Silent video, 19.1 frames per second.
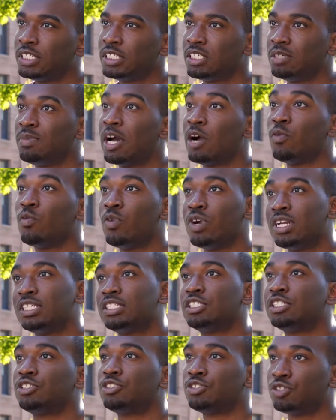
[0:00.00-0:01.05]
It's about what is
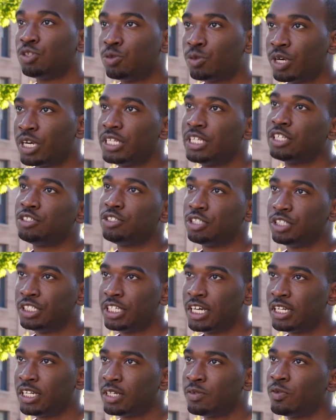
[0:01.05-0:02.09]
the story that you're
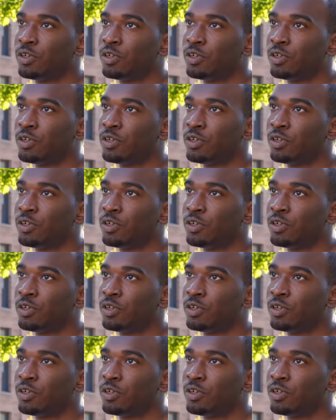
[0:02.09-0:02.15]
telling?